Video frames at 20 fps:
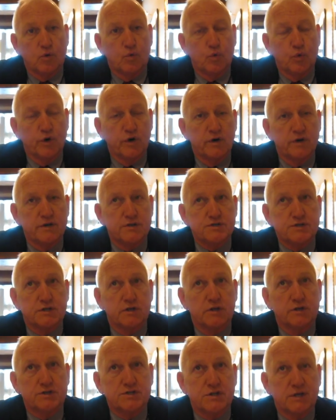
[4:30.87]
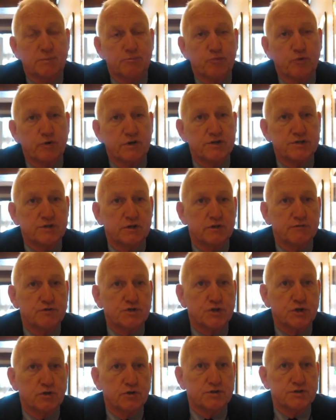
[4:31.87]
Where is the separation of
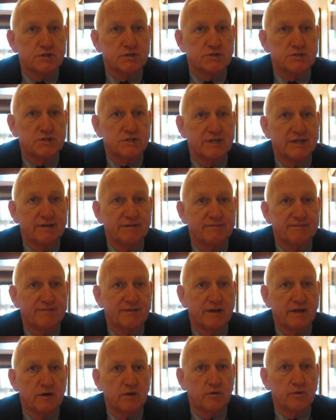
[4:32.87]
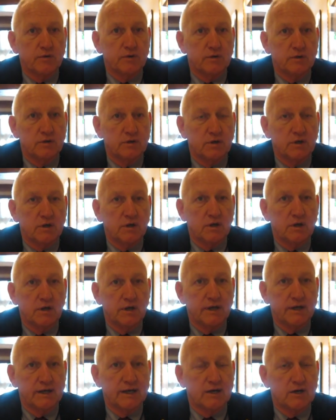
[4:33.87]
church and state found
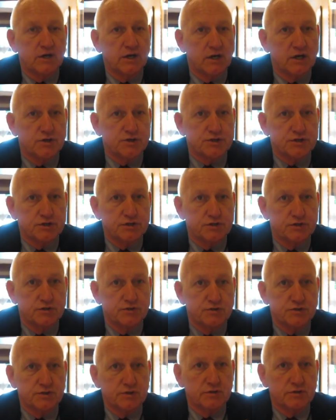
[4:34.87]
in our Constitution?